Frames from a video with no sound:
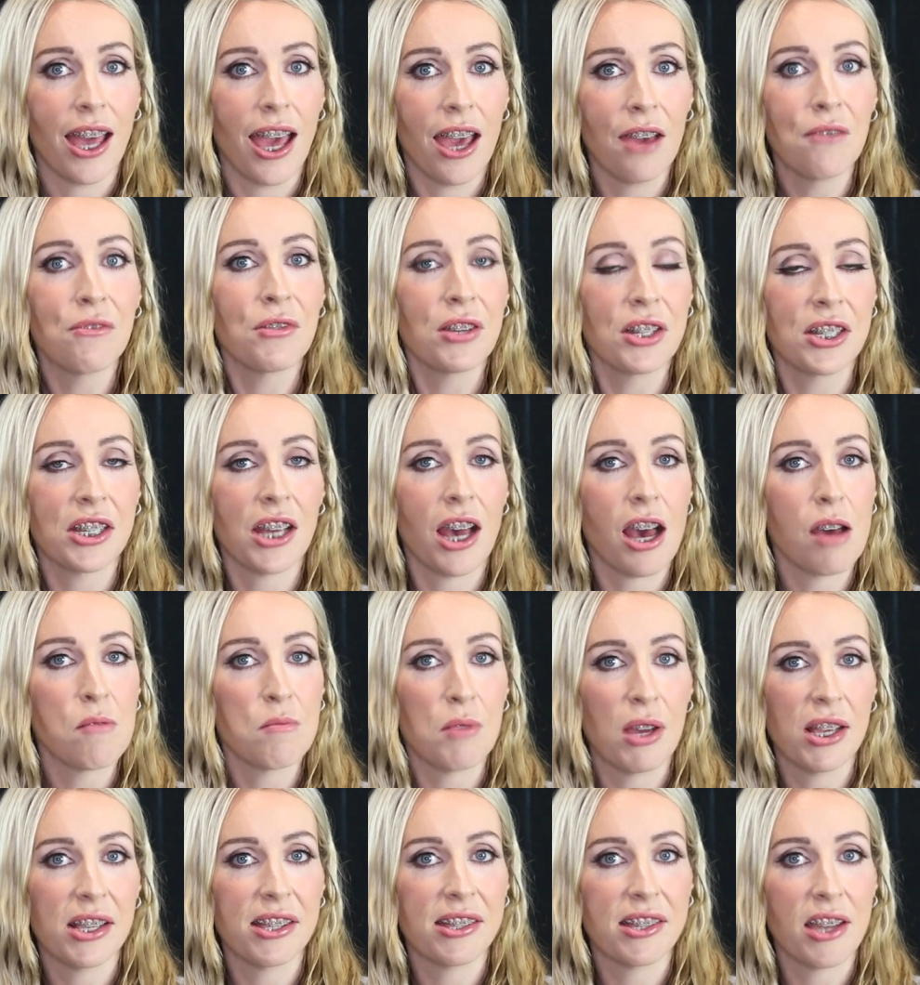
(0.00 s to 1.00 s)
every
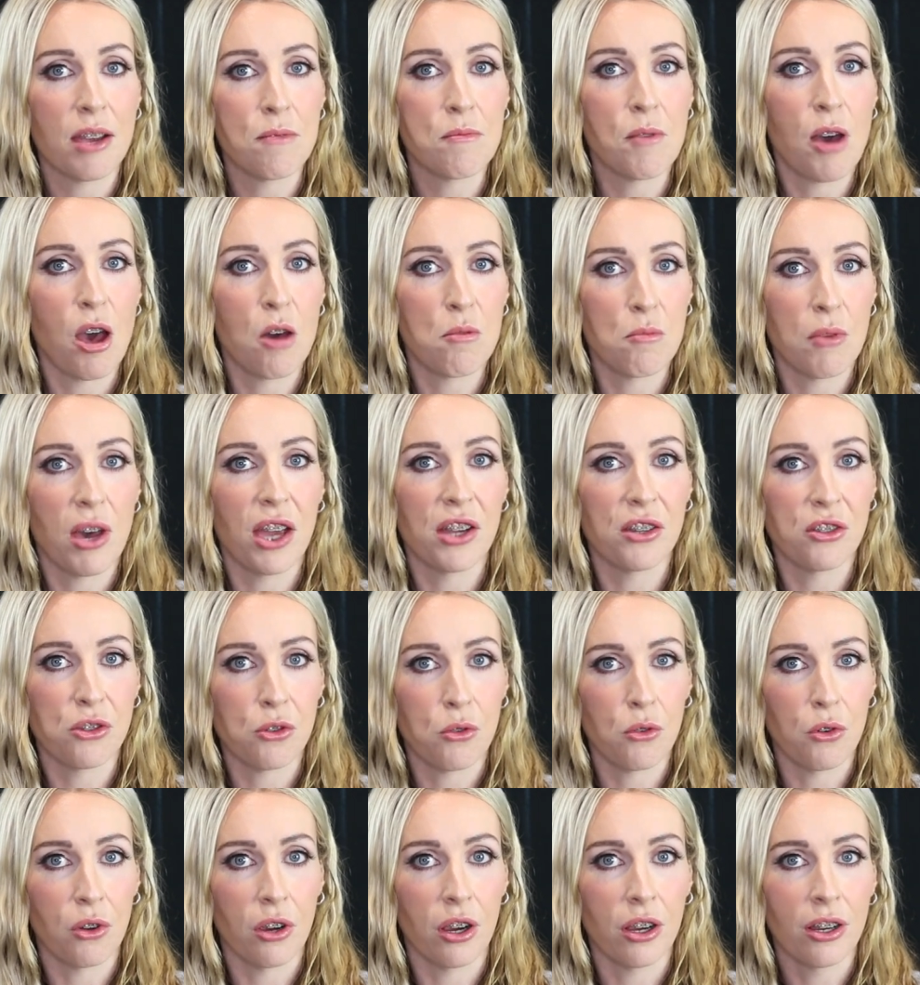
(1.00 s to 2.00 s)
time I step out my
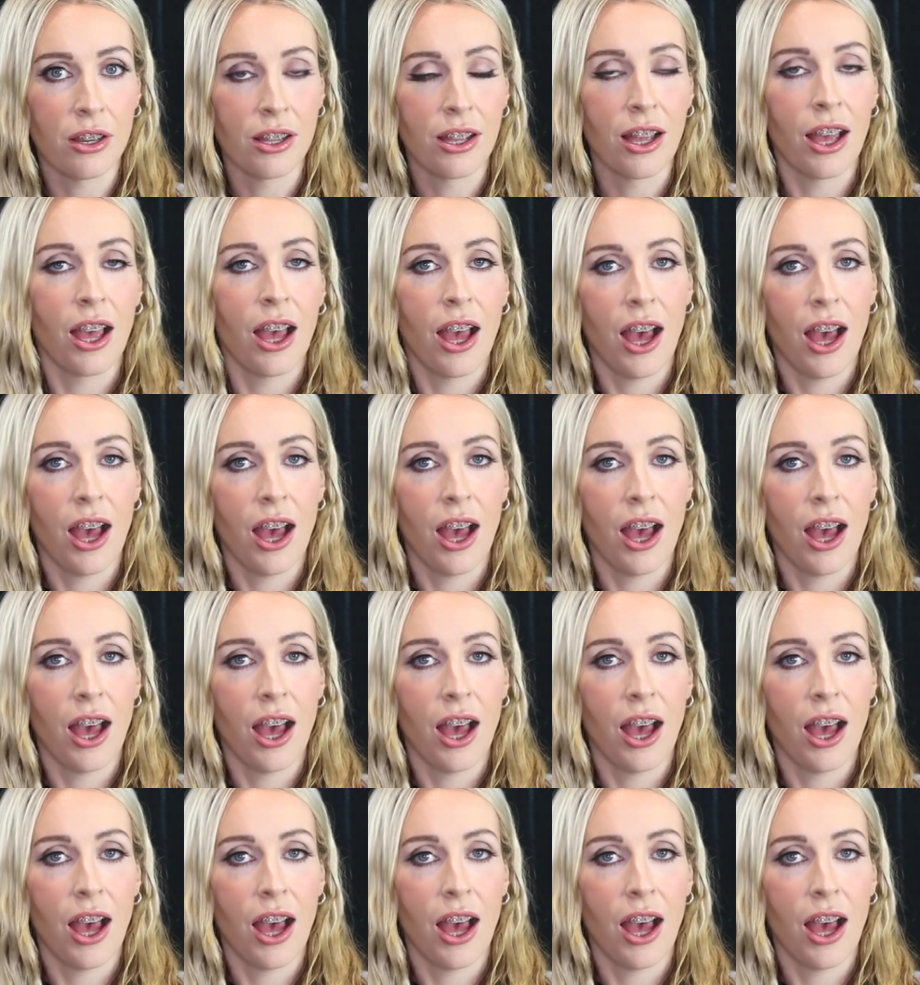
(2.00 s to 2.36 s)
door,